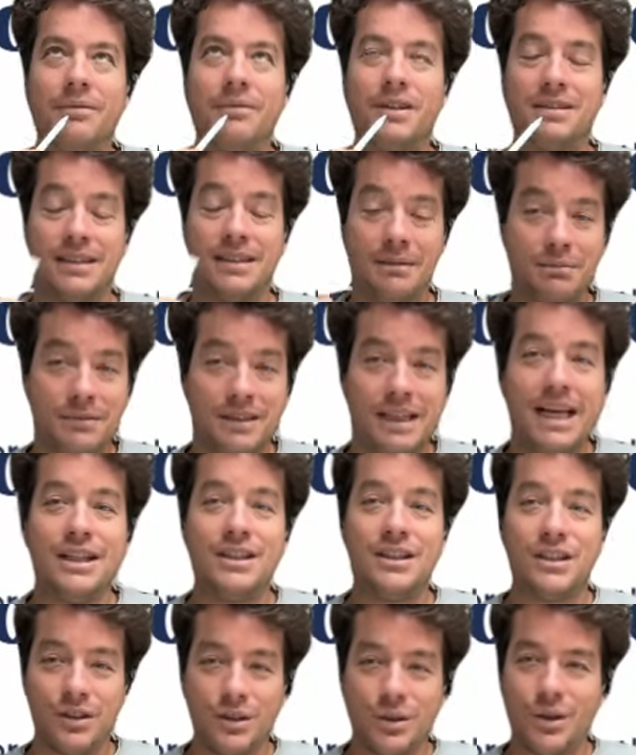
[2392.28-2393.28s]
the
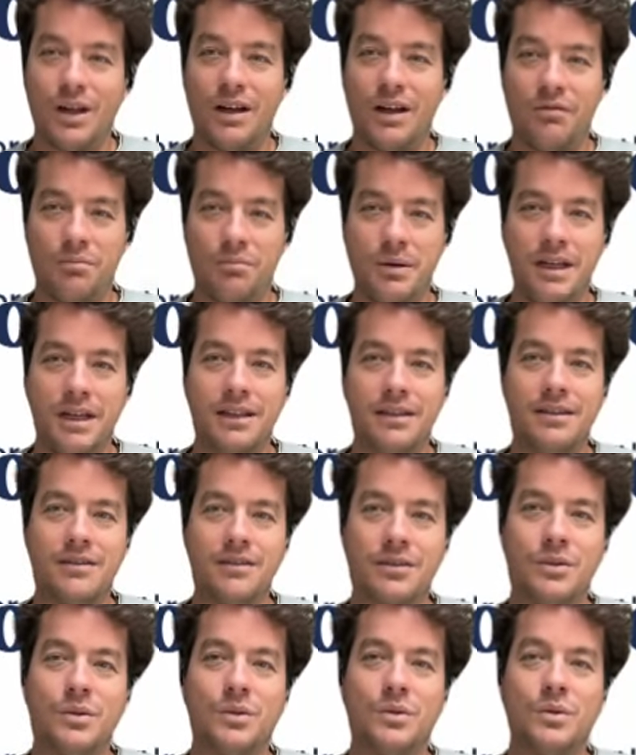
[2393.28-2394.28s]
temptation could have been
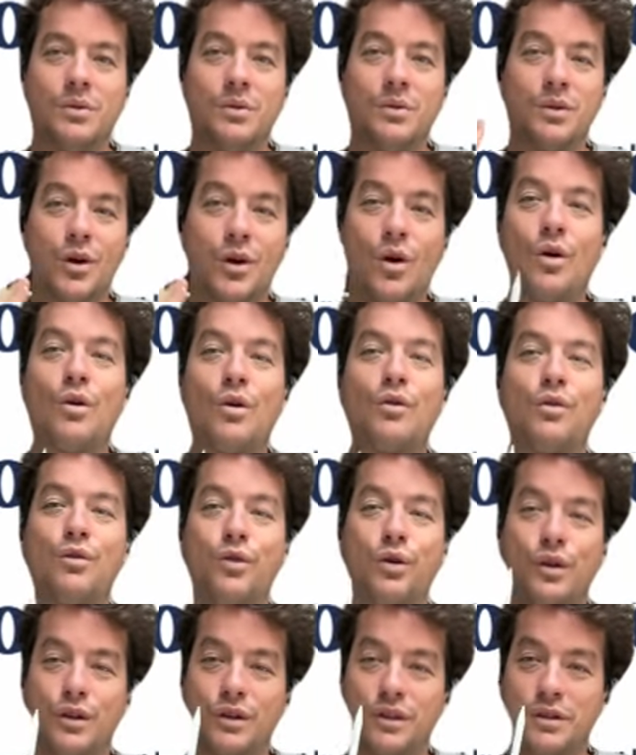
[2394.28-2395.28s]
to go
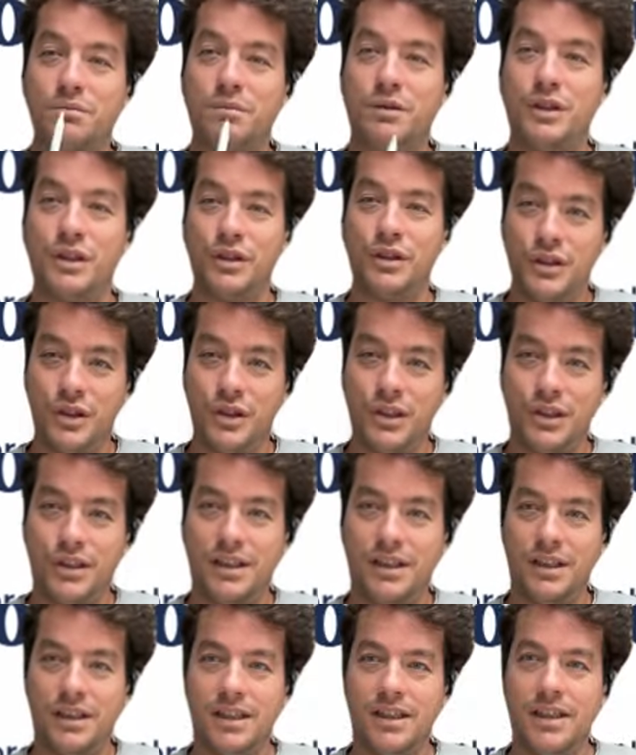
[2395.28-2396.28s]
for the
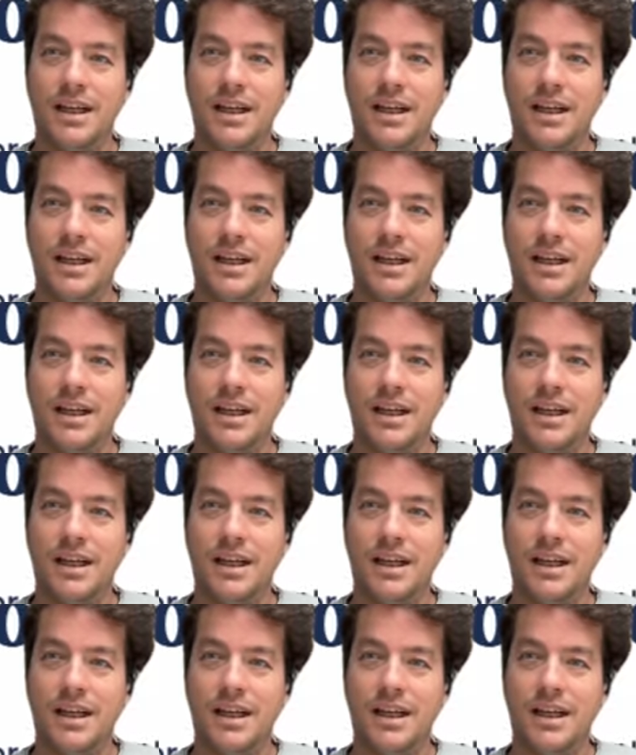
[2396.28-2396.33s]
merger,